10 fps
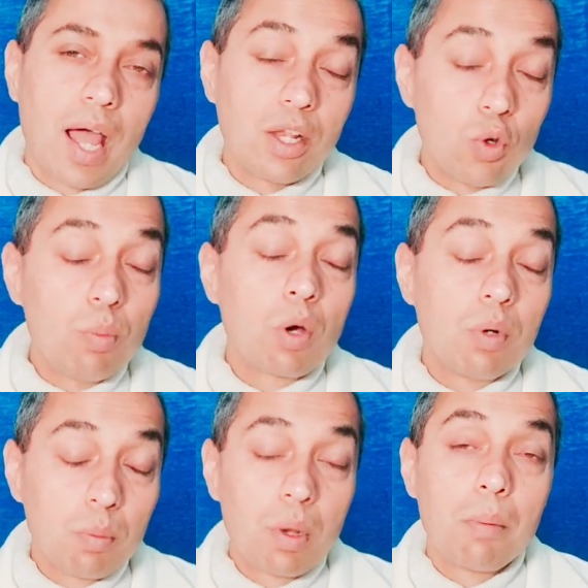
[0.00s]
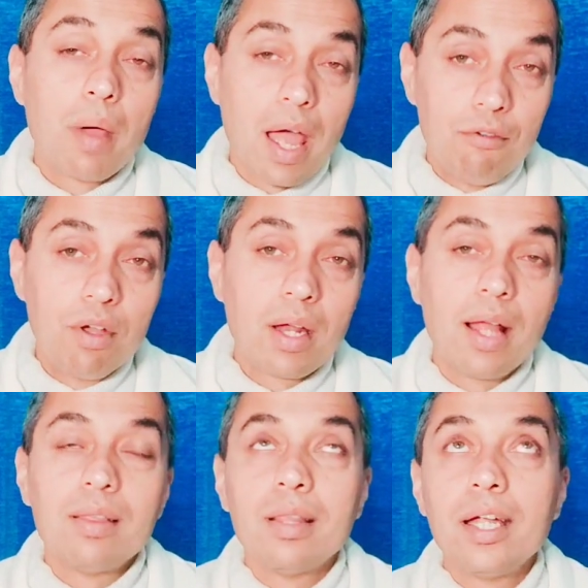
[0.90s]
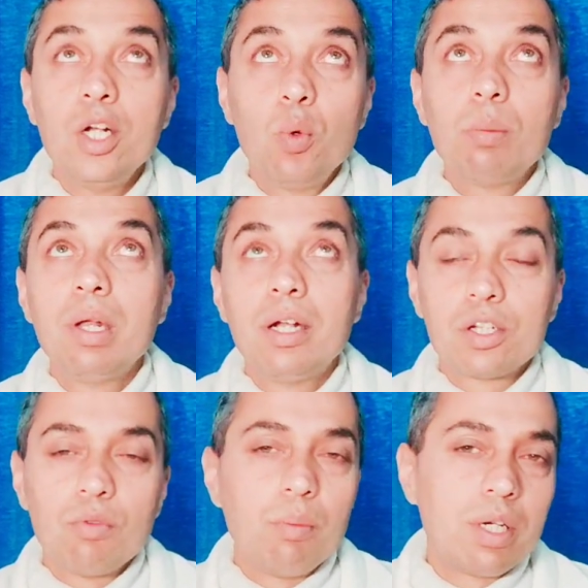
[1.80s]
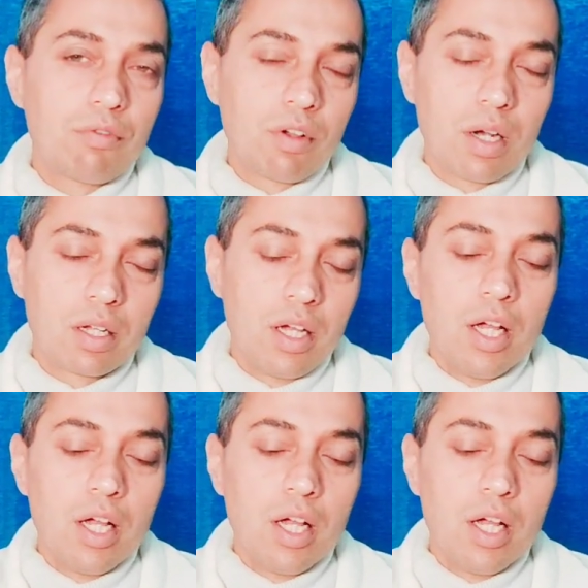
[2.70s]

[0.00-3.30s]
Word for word: And you're going to become heavier, and then doing meditation will be difficult.